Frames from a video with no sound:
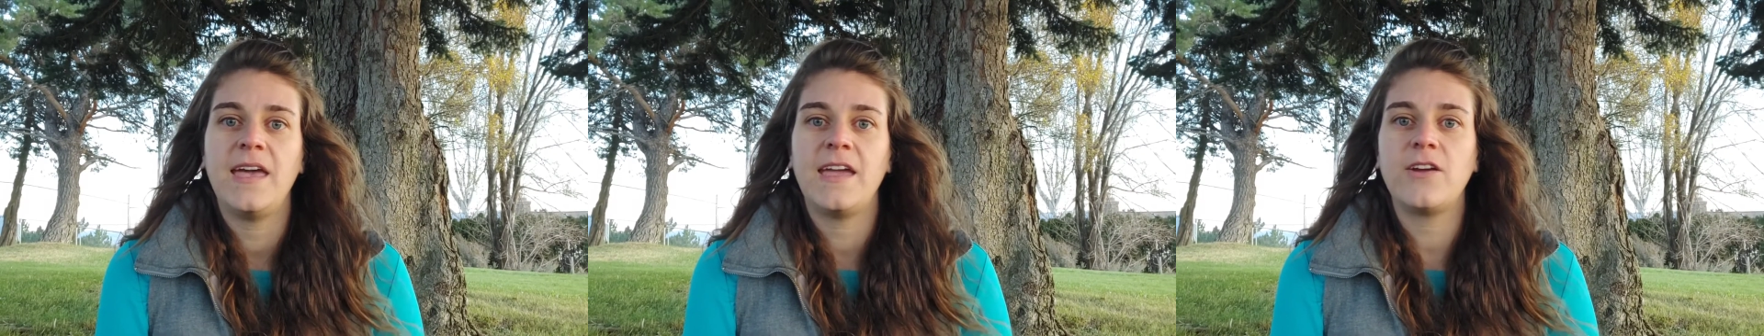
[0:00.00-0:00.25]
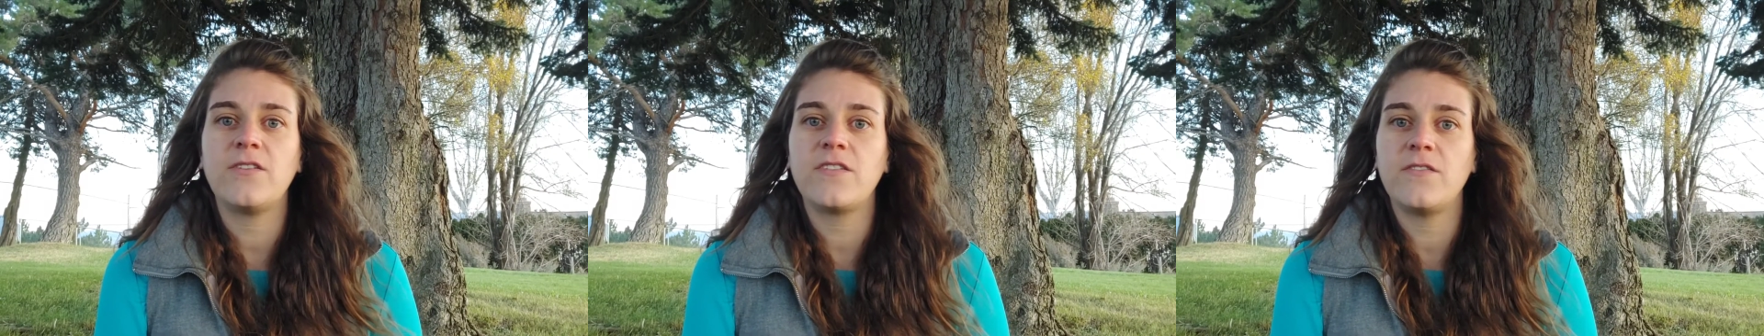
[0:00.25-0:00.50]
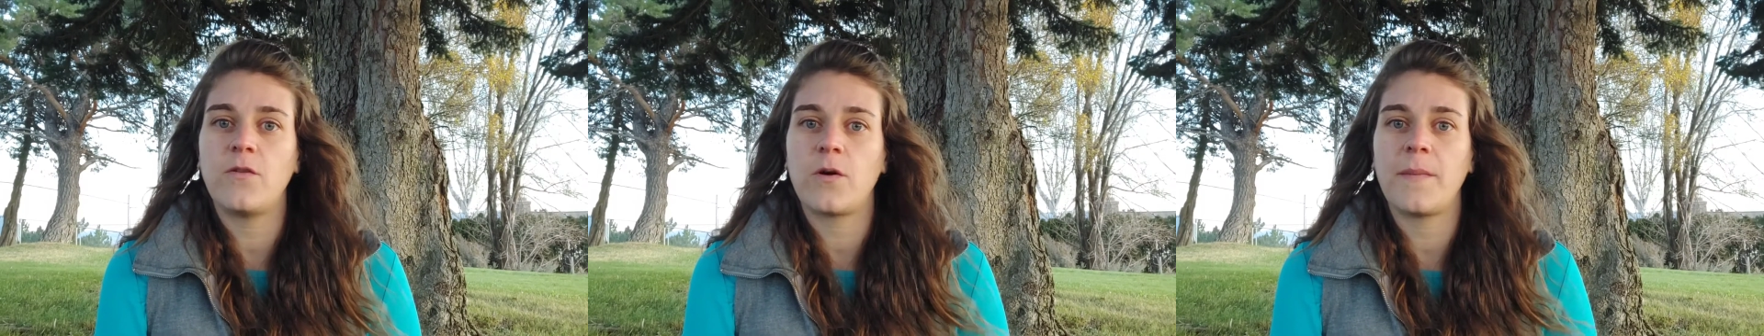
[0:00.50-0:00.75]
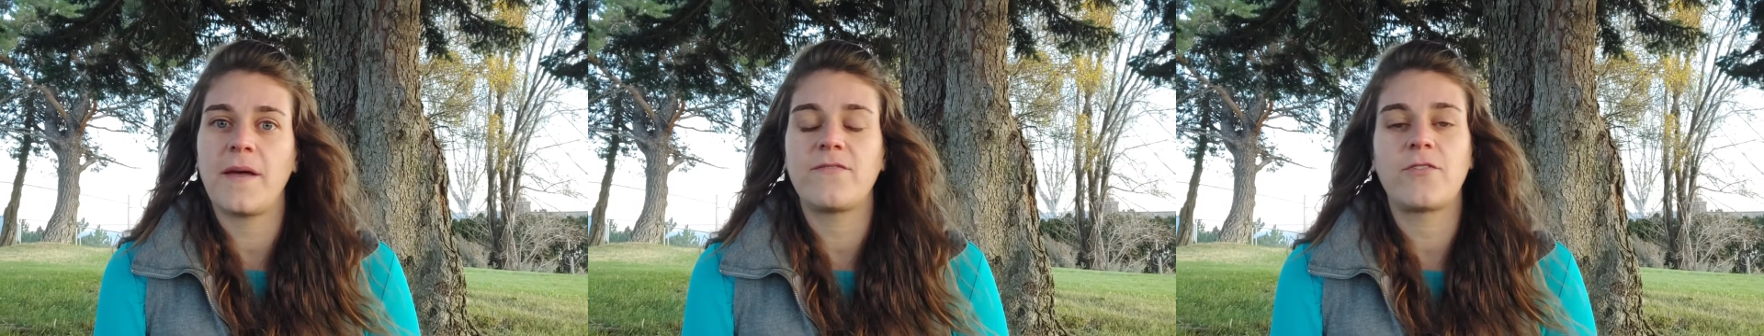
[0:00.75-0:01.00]
Here's the
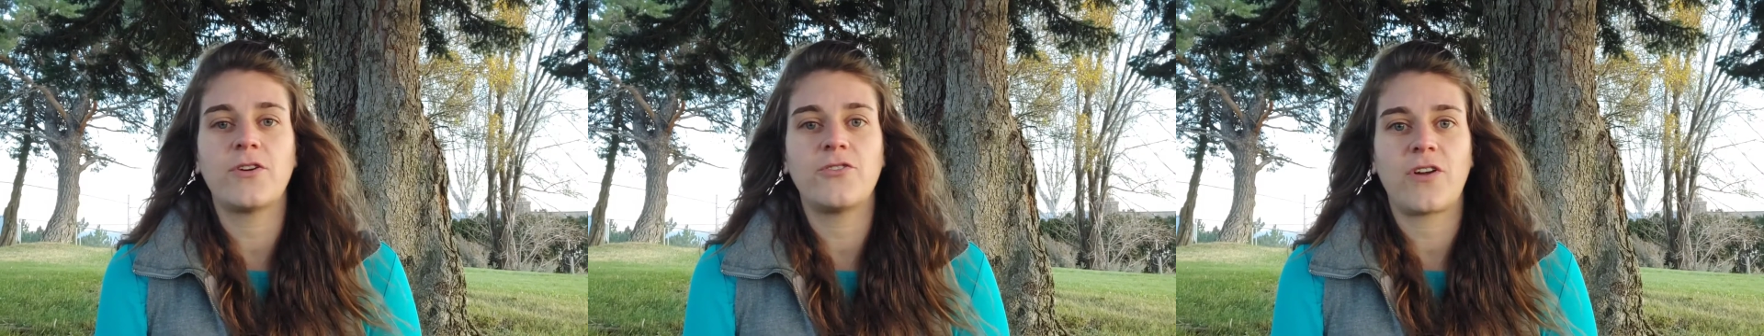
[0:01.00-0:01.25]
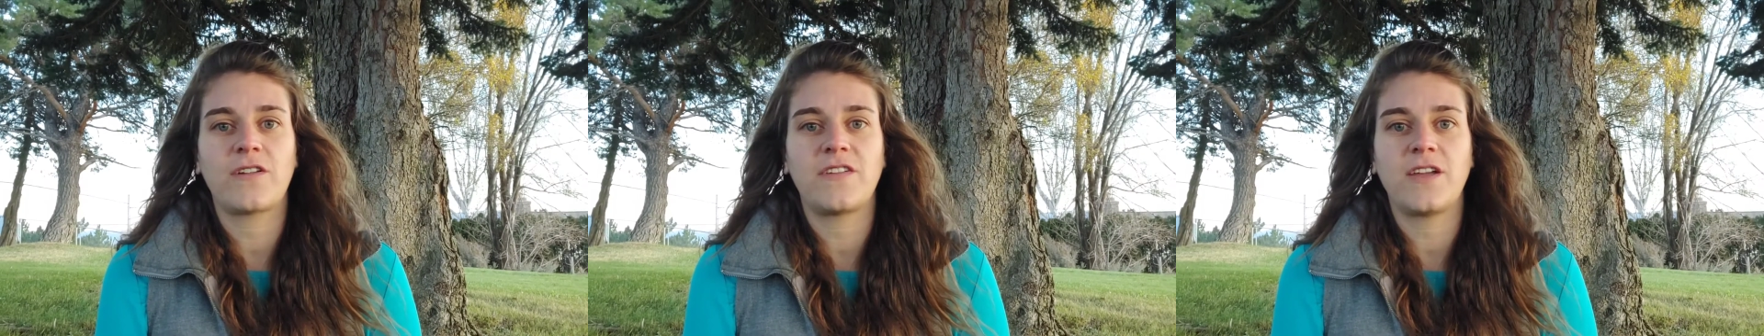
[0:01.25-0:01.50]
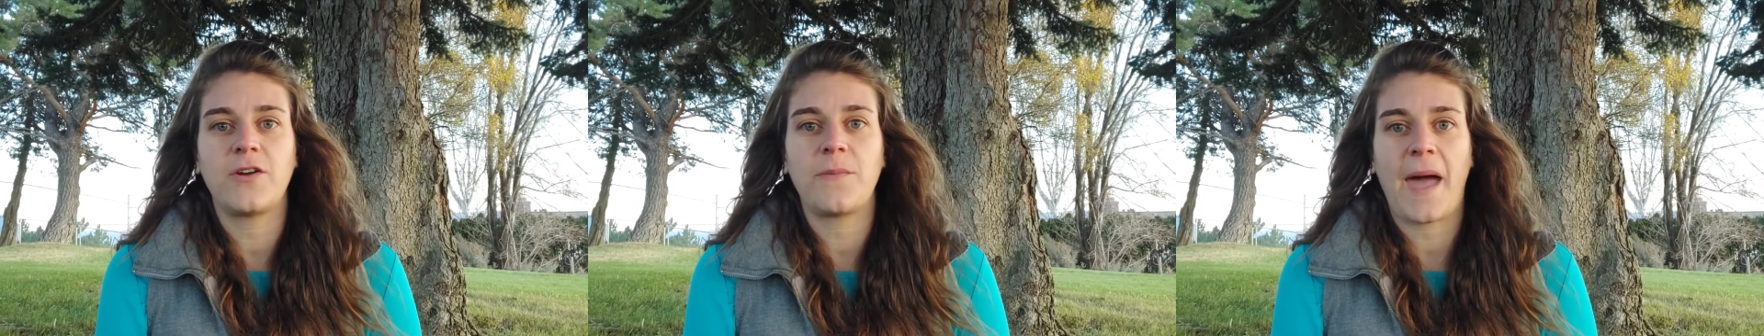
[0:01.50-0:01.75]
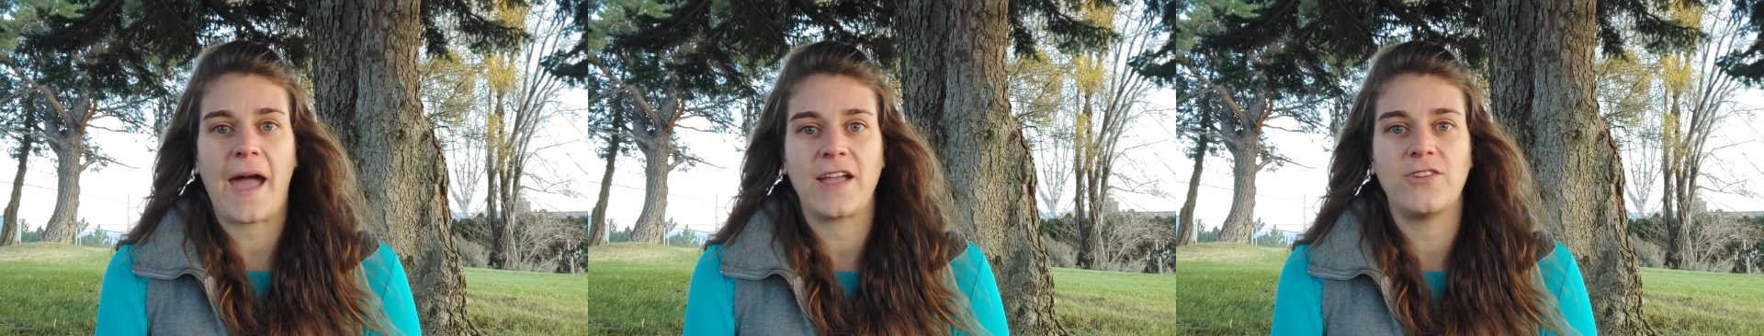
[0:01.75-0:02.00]
format for addressing your
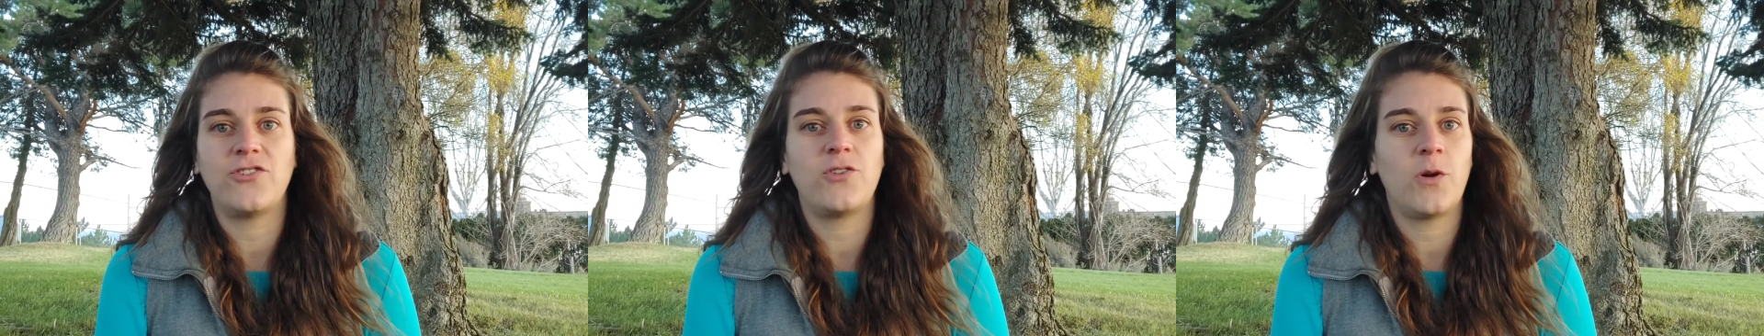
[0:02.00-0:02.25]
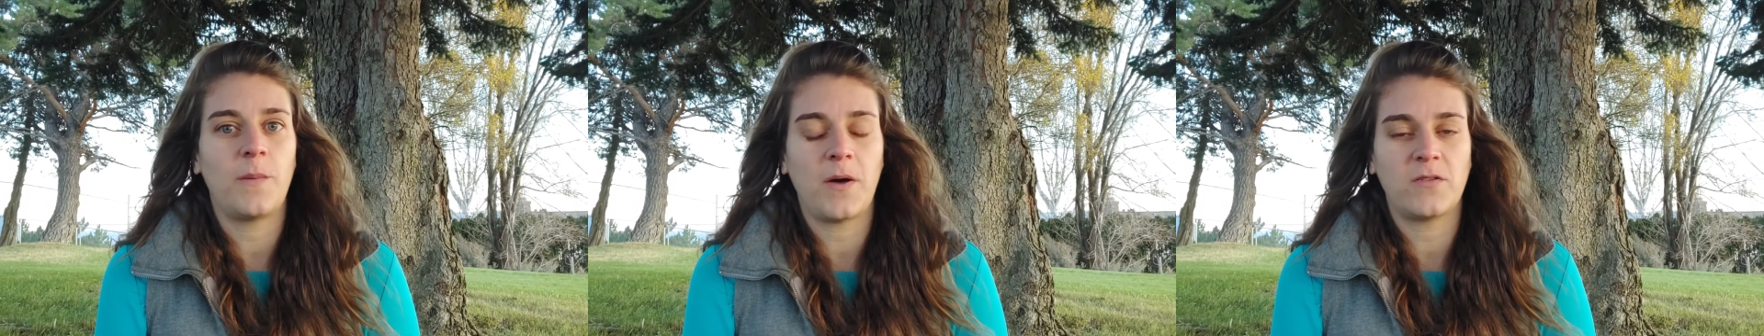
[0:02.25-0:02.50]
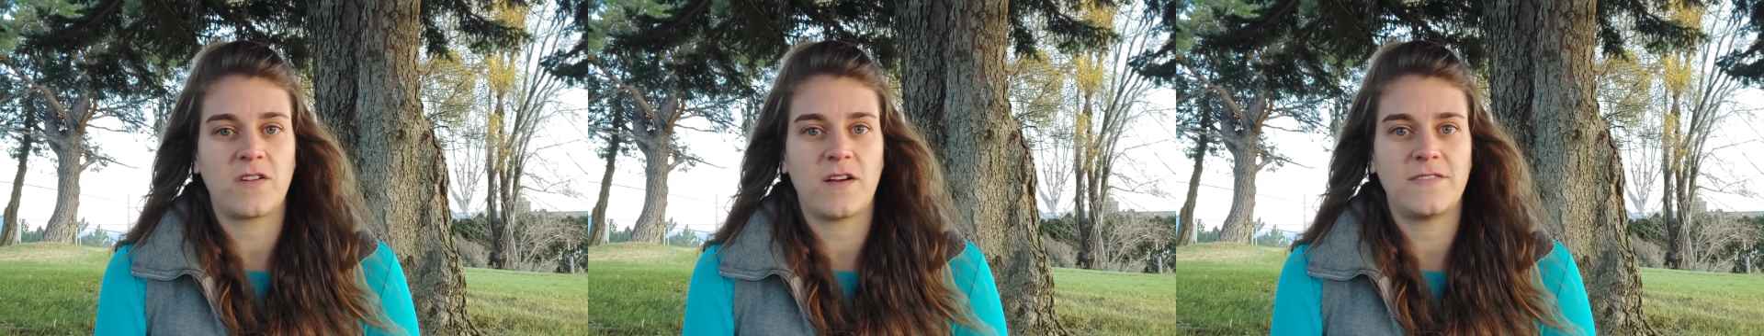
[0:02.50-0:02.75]
package to a post